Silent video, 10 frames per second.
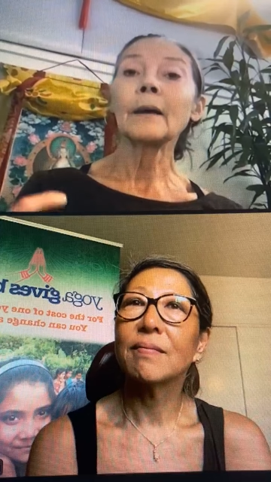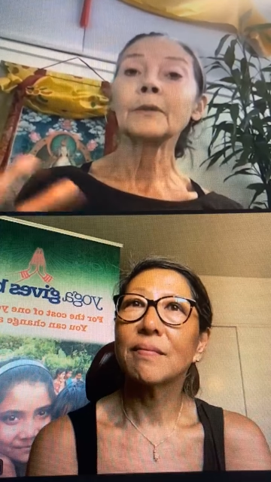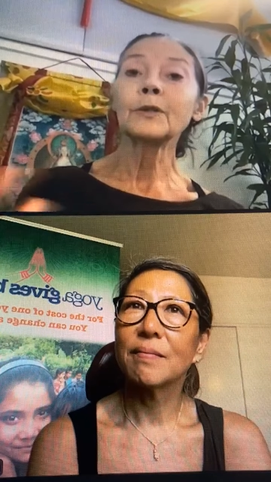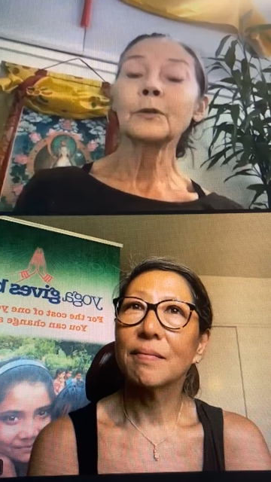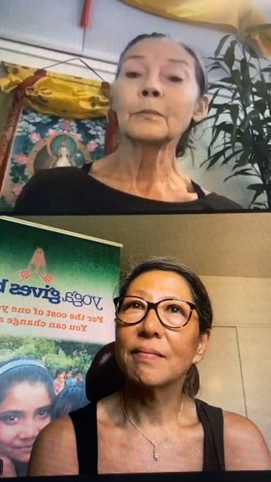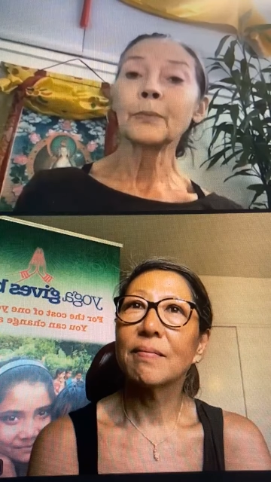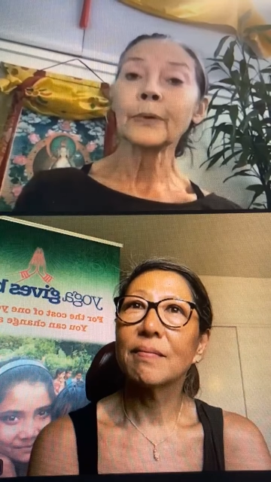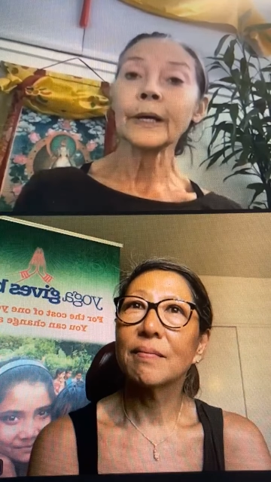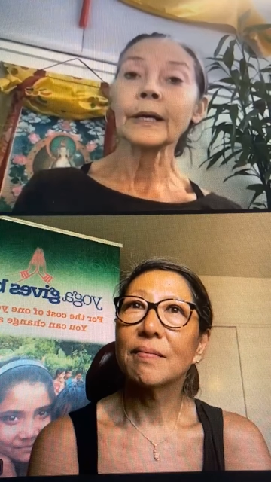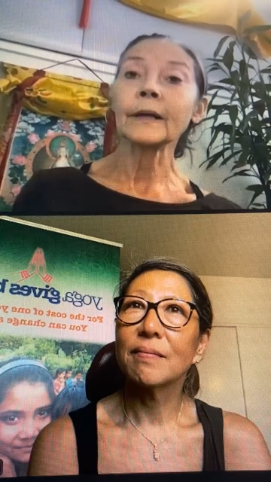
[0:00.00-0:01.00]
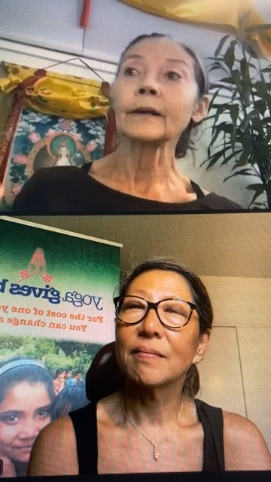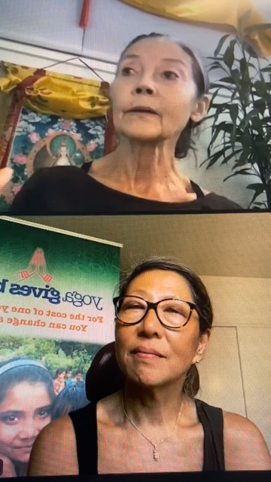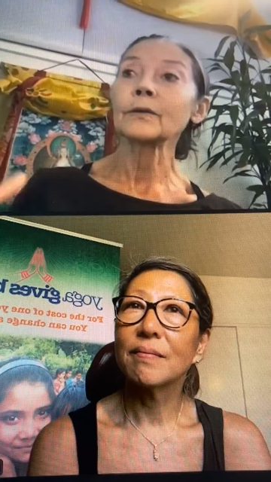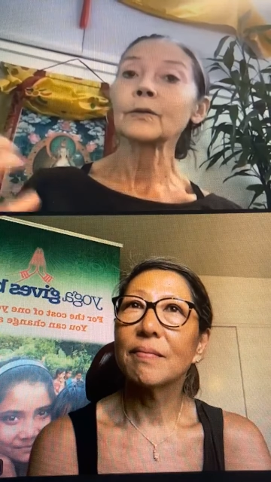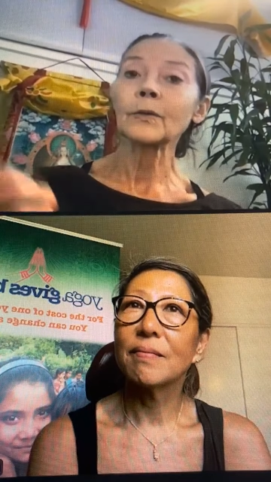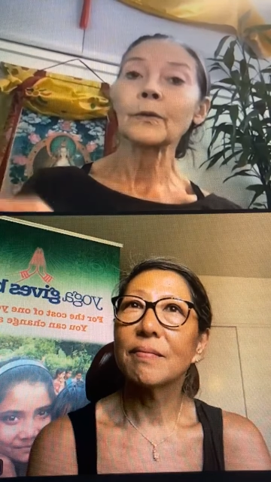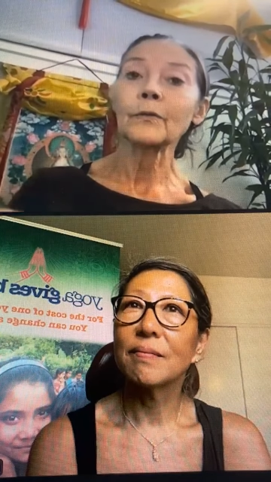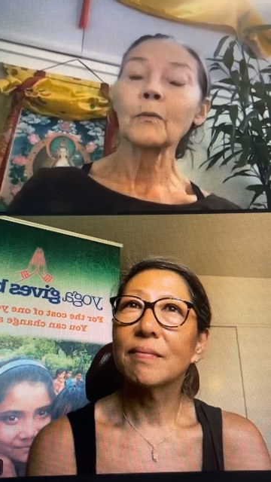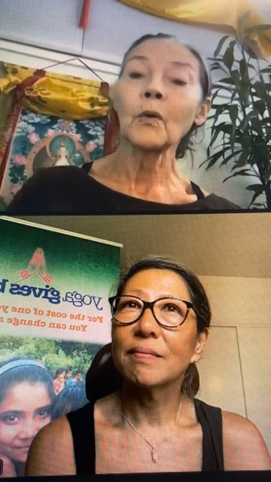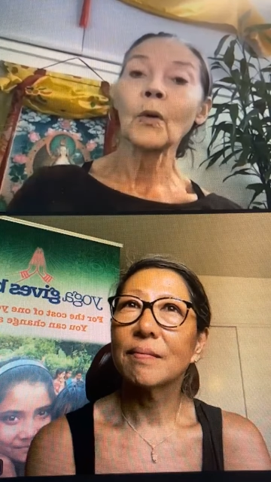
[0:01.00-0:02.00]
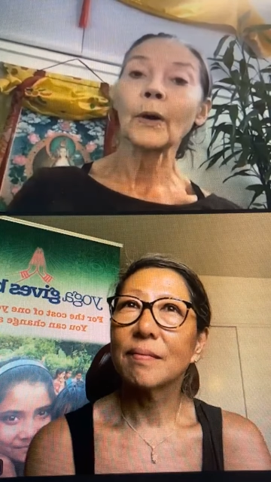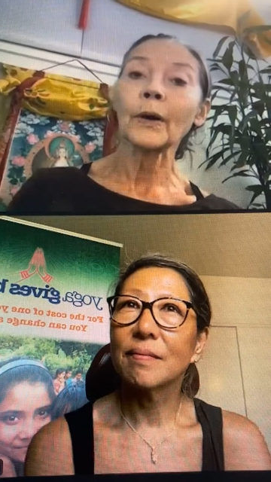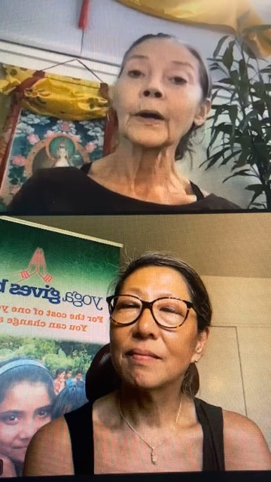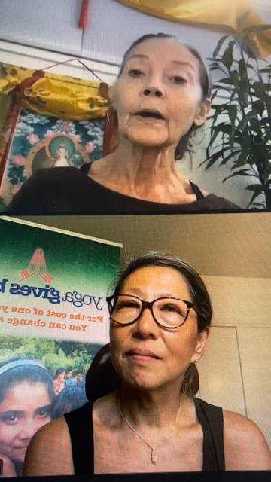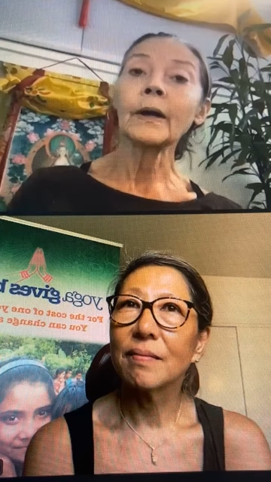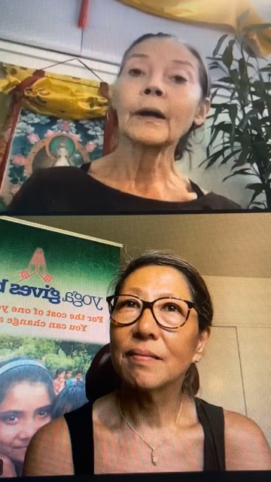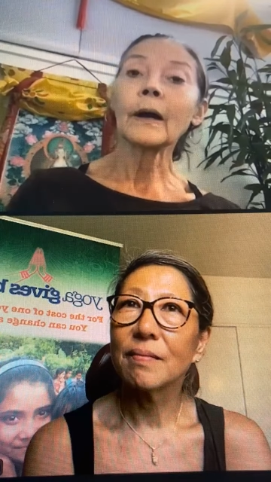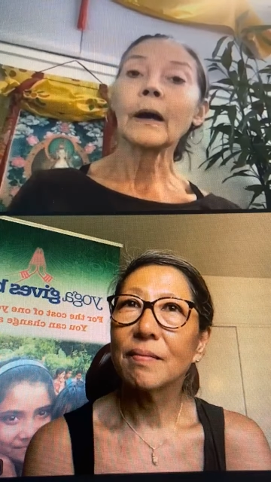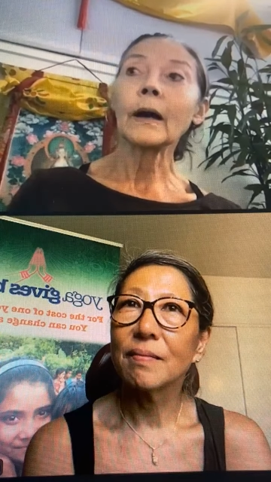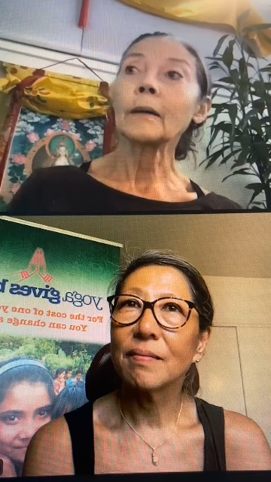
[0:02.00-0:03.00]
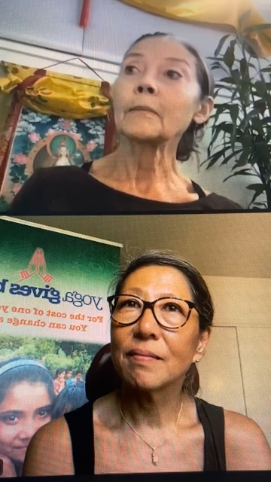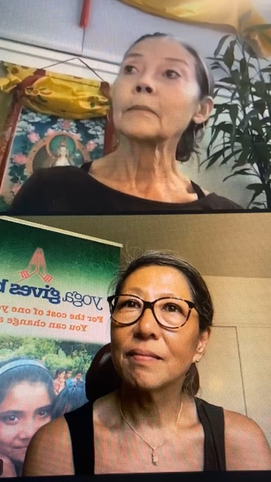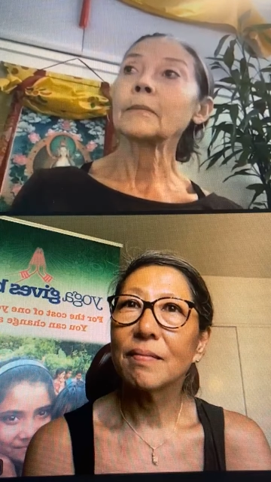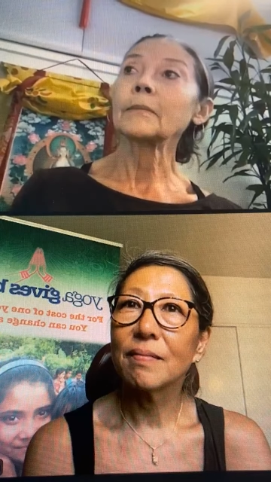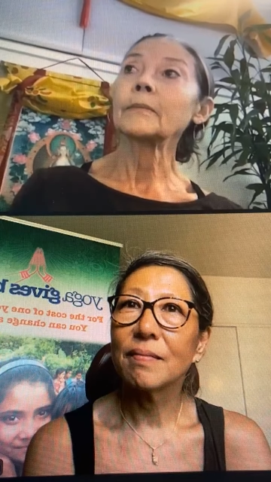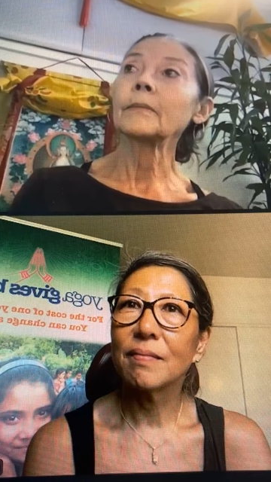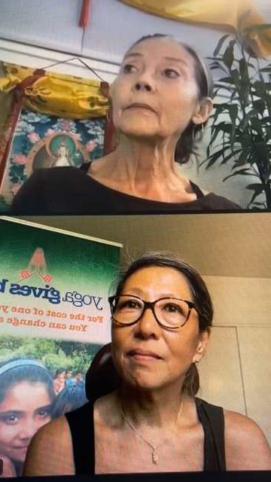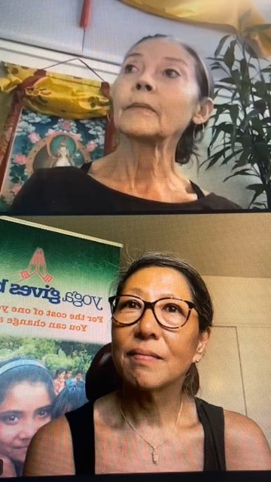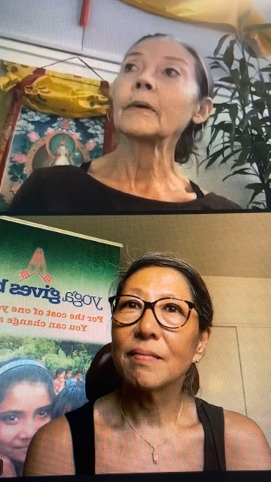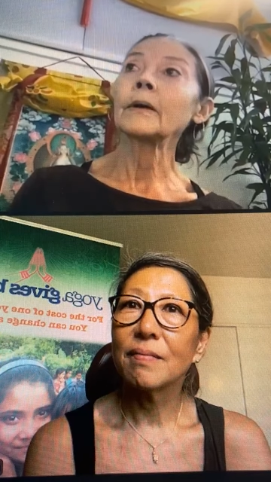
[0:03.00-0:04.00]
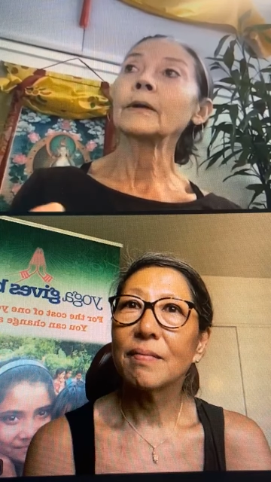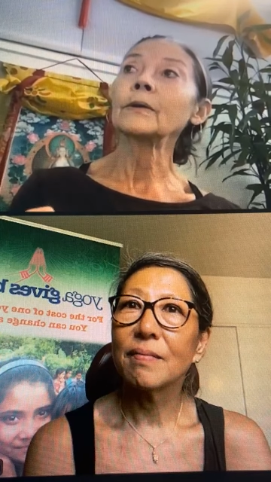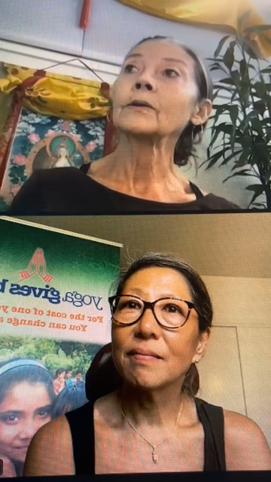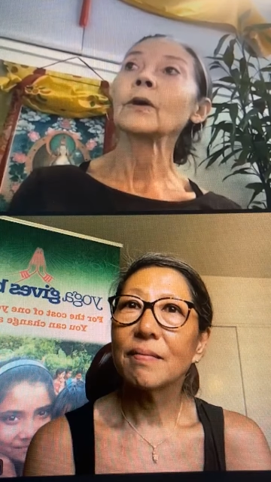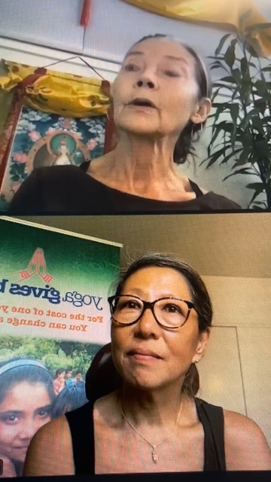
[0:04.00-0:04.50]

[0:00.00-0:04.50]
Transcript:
Speaker 1: um, to bring sort of more, um, you